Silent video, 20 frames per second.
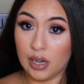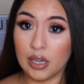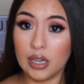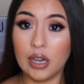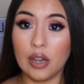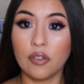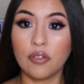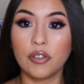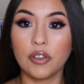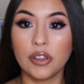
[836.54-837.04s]

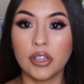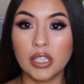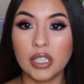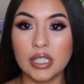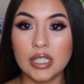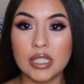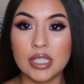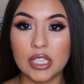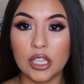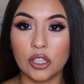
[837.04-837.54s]
Now for the
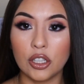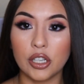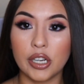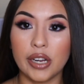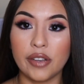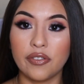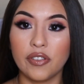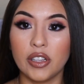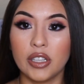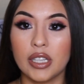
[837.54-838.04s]
concealer,
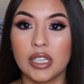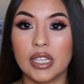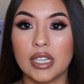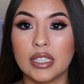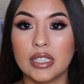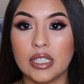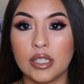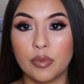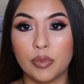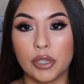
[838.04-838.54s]
I feel like
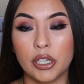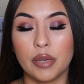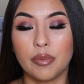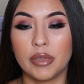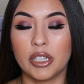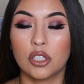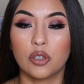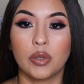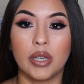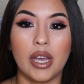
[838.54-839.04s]
it did pretty
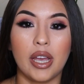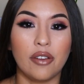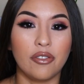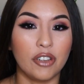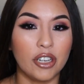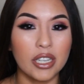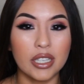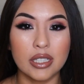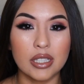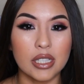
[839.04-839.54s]
much what
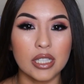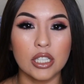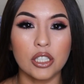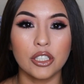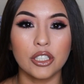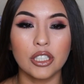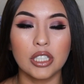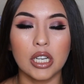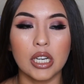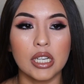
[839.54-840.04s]
every
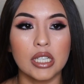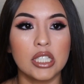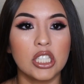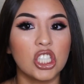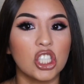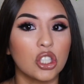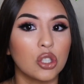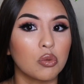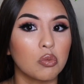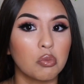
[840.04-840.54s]
concealer does,
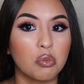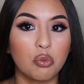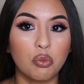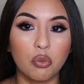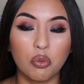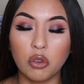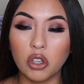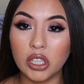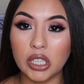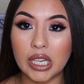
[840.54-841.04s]
just
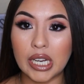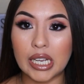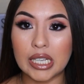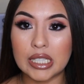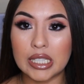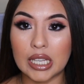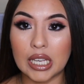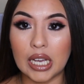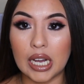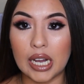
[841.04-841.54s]
really
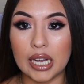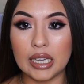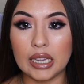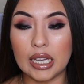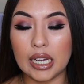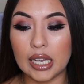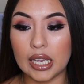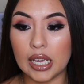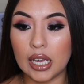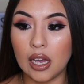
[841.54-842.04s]
nicely
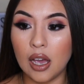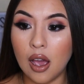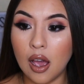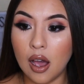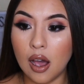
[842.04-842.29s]
highlight,